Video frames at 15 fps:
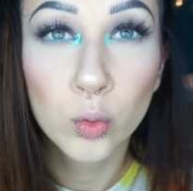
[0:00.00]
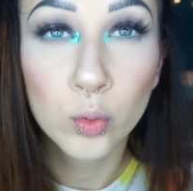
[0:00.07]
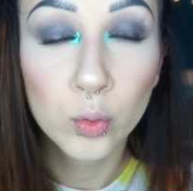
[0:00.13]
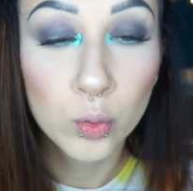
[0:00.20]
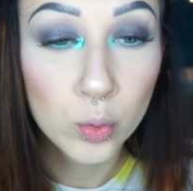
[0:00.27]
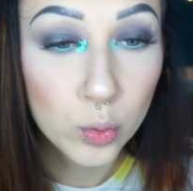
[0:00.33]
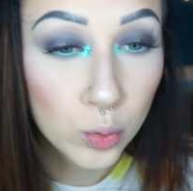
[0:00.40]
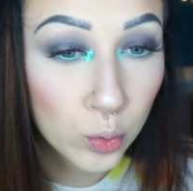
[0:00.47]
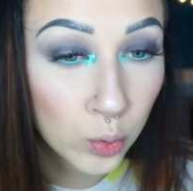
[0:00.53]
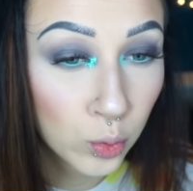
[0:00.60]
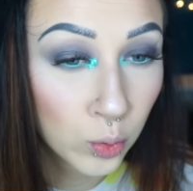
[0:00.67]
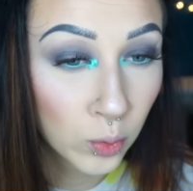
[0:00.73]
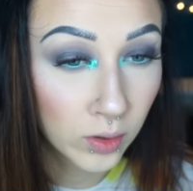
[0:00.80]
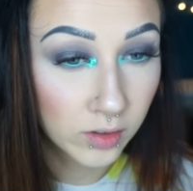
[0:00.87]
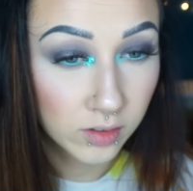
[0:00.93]

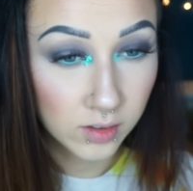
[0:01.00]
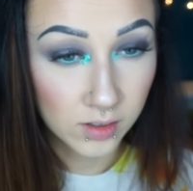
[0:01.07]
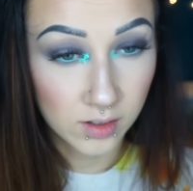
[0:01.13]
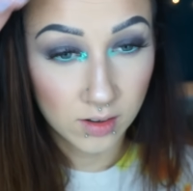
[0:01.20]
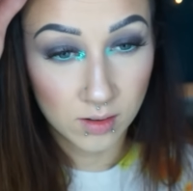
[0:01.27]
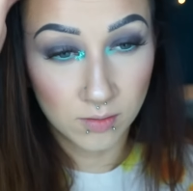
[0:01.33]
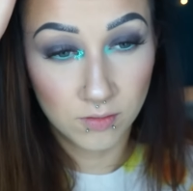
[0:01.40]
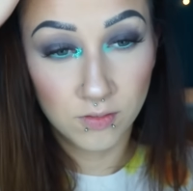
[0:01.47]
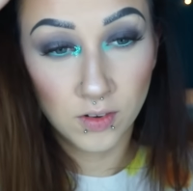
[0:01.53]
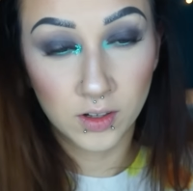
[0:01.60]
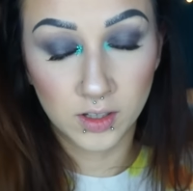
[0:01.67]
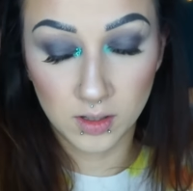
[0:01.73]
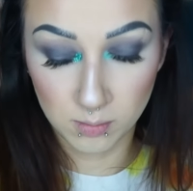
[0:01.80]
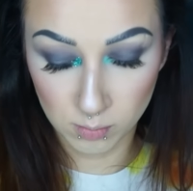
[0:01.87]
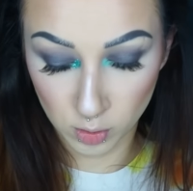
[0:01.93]
Ooh, I look like a
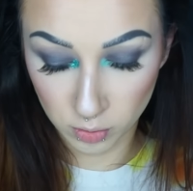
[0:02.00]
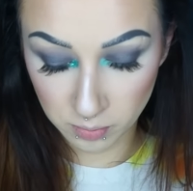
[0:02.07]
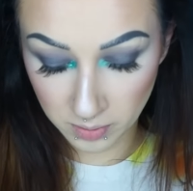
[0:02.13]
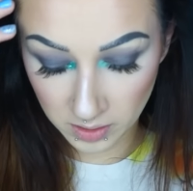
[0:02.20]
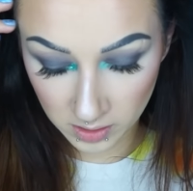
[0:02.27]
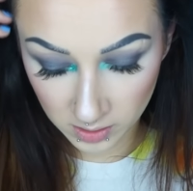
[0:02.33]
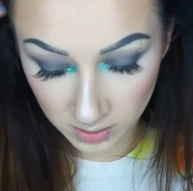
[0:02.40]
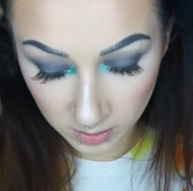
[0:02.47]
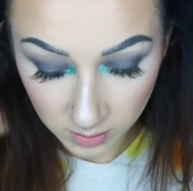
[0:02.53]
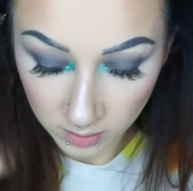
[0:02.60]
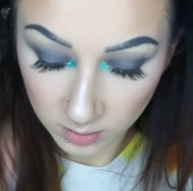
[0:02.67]
fucking mermaid.